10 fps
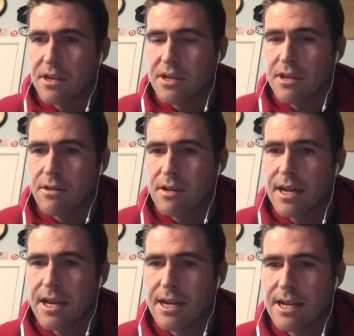So
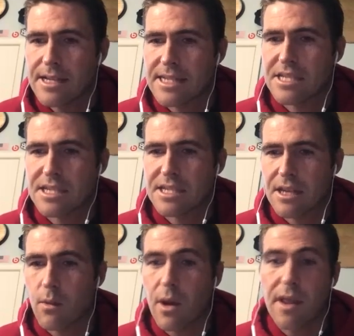that's just
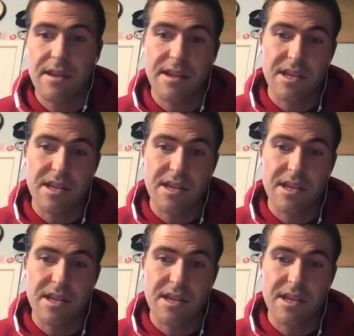one of the things